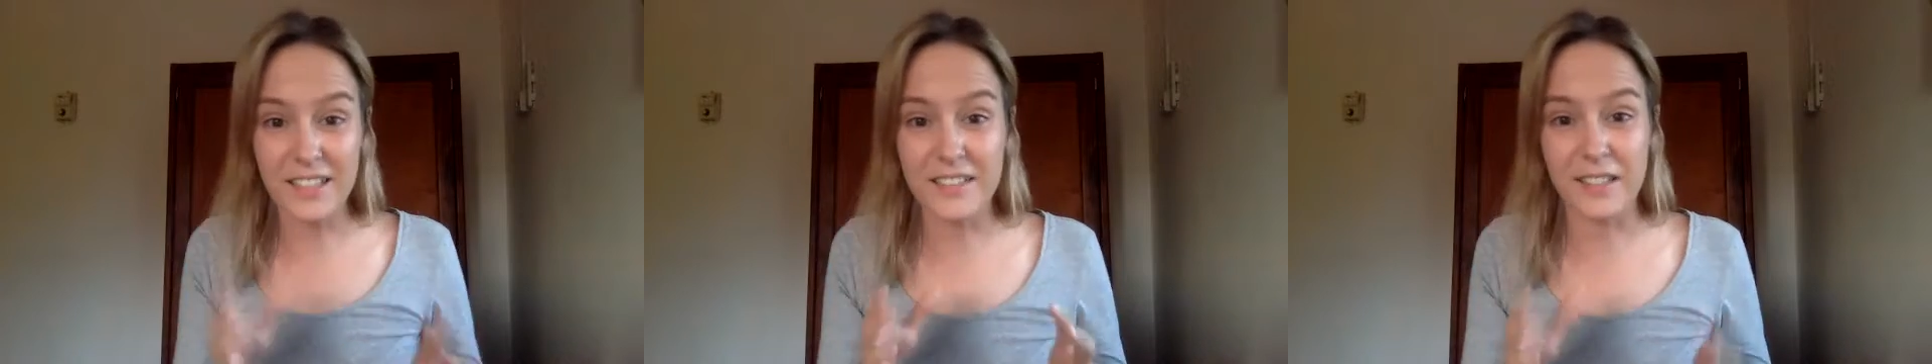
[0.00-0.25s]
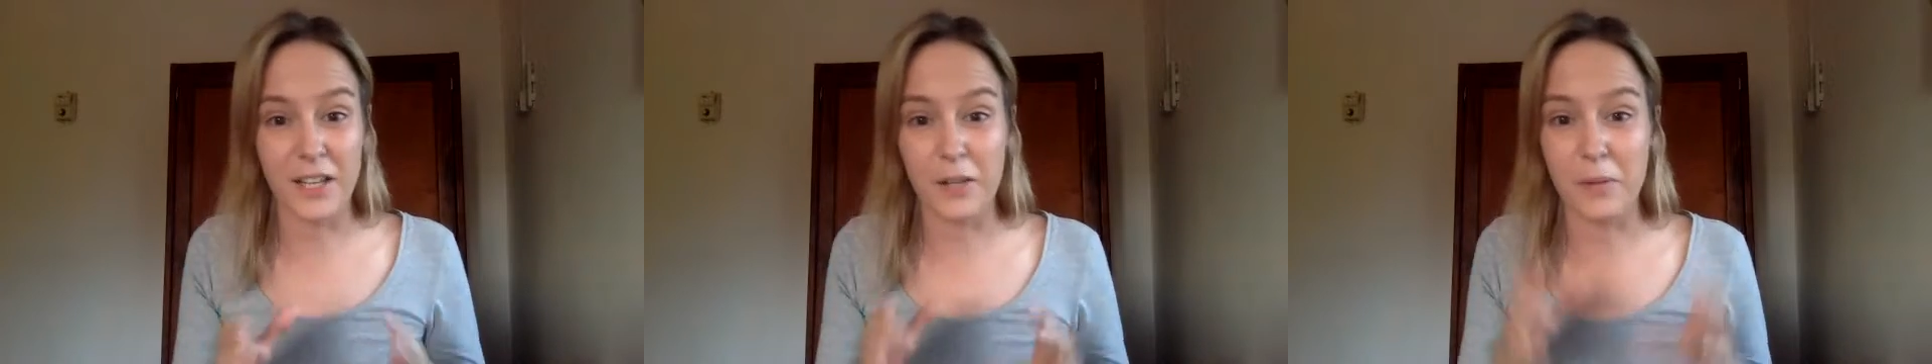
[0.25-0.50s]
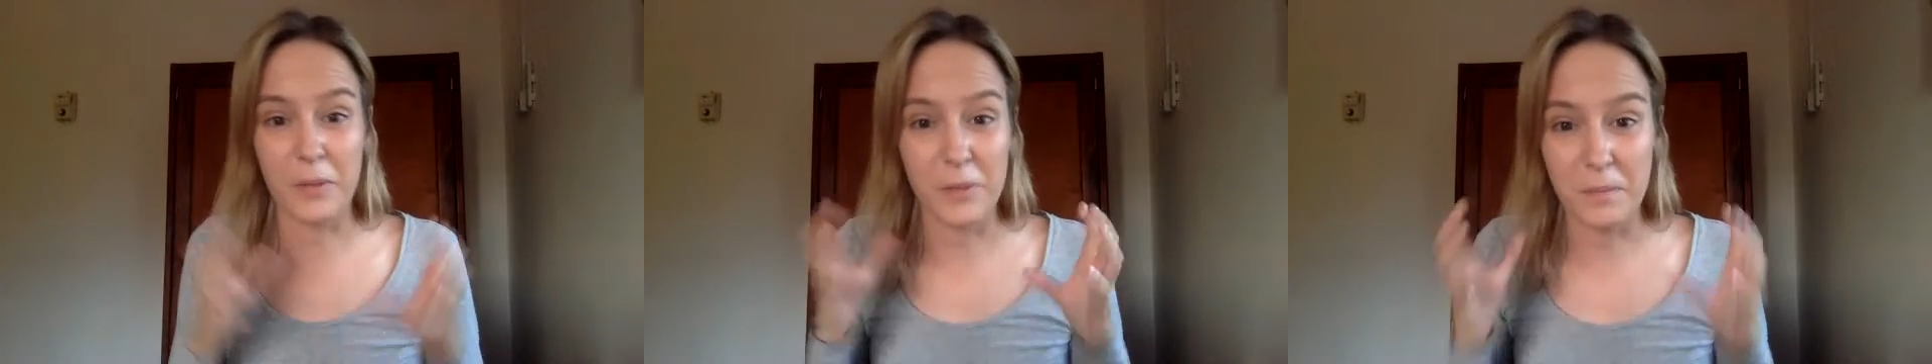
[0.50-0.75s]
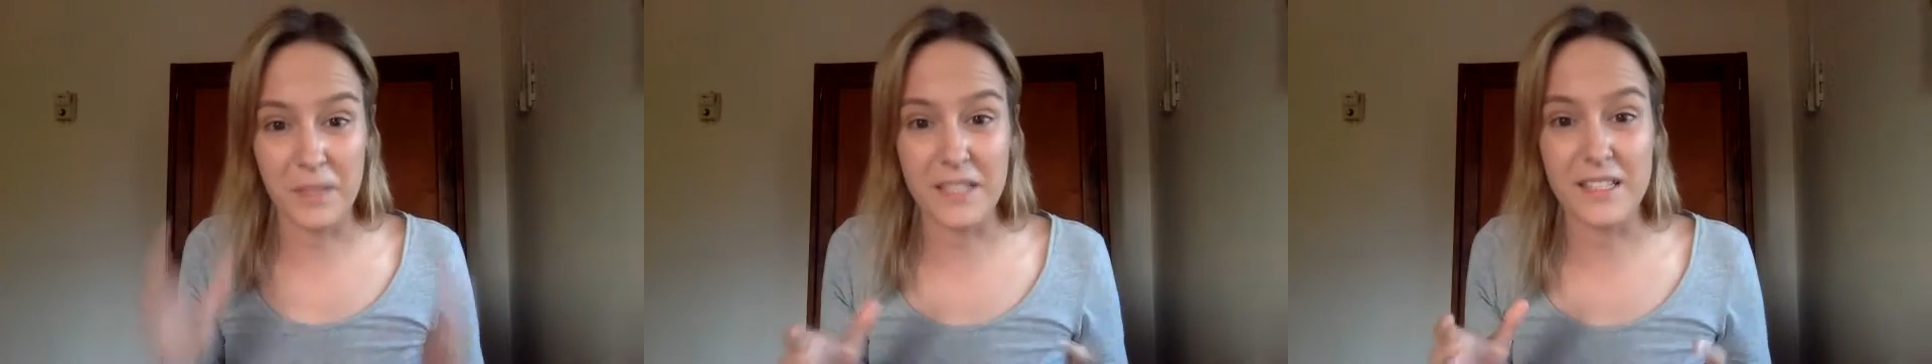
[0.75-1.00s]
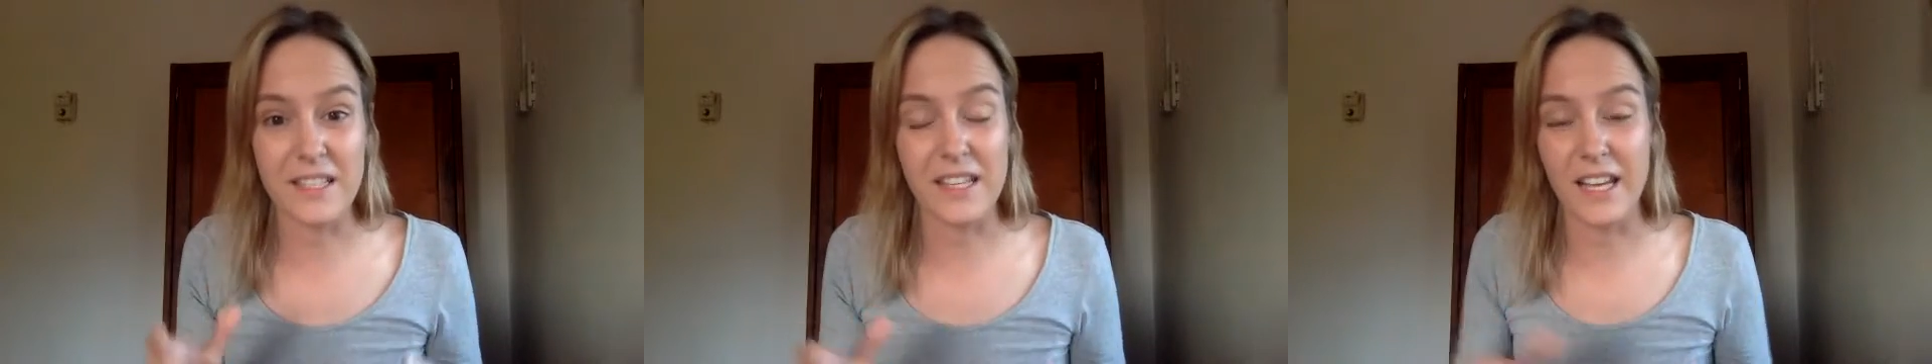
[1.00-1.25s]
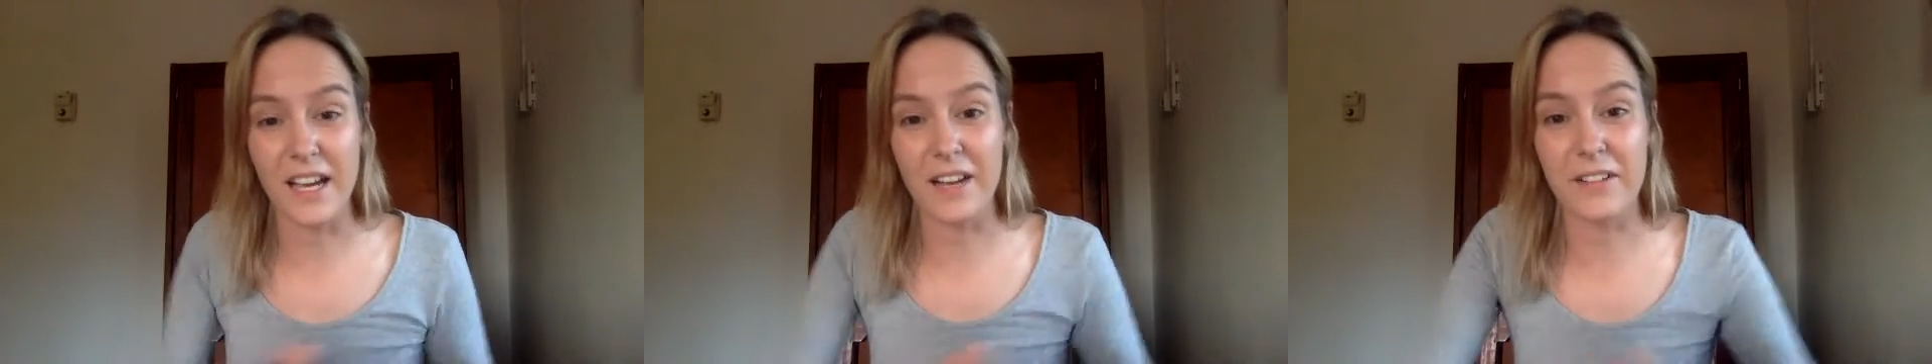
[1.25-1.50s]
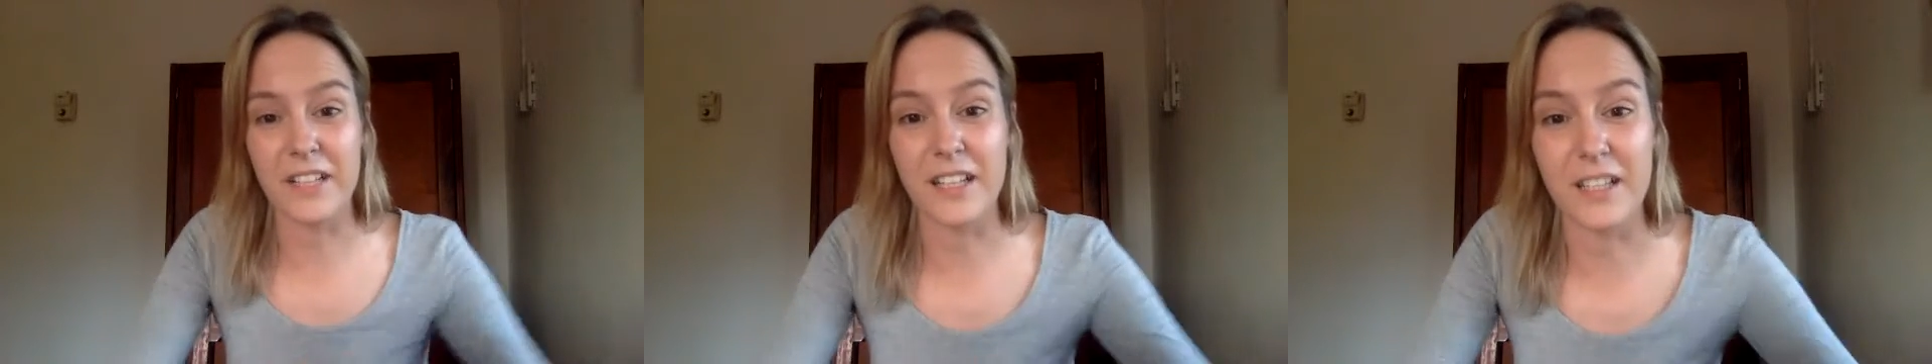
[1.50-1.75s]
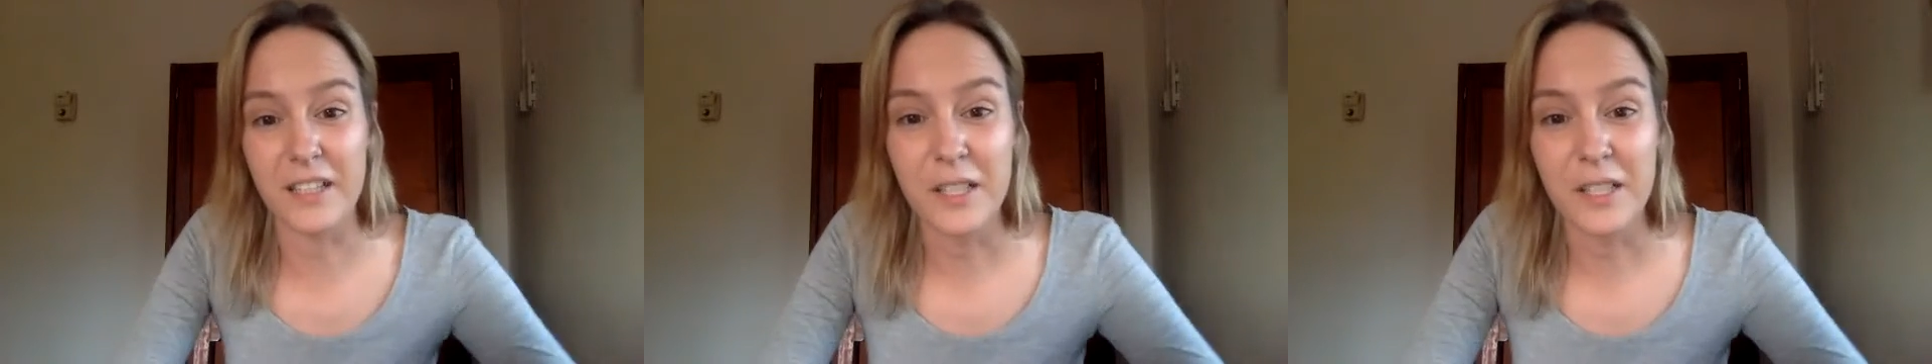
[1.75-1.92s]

ago when we'd been to the area,